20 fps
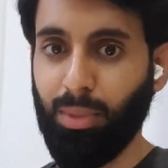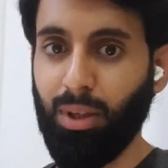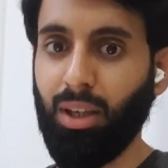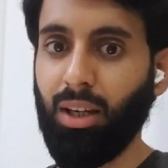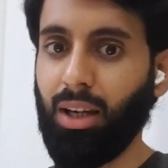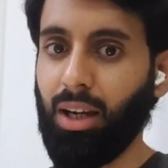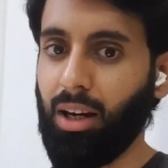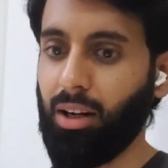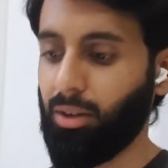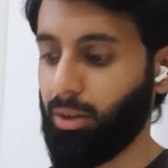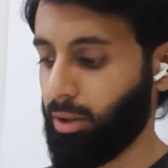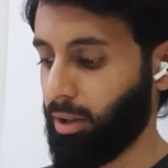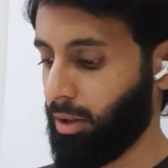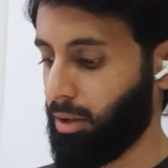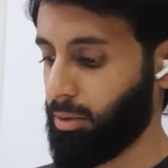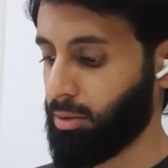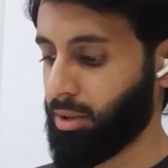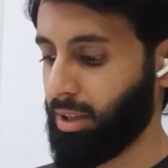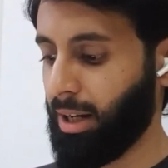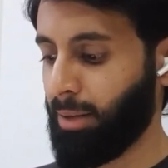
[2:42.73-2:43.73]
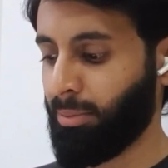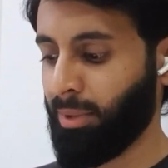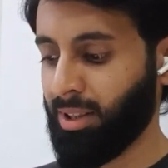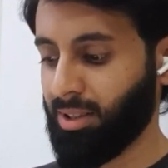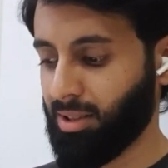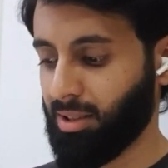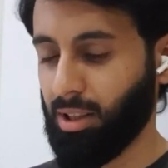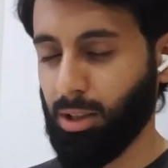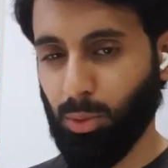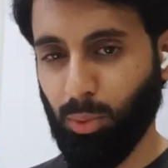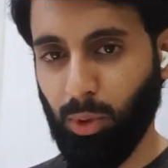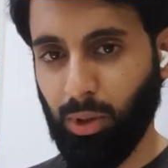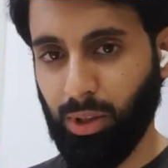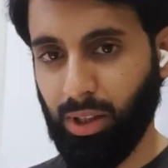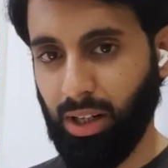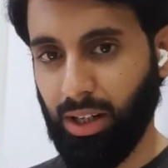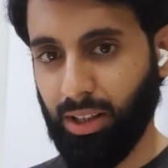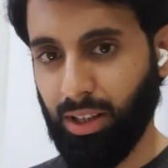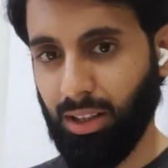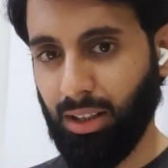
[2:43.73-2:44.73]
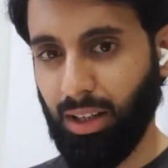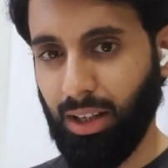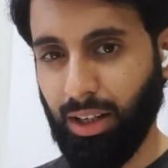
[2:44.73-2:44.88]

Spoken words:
P and or Q. So that means this won't cut it.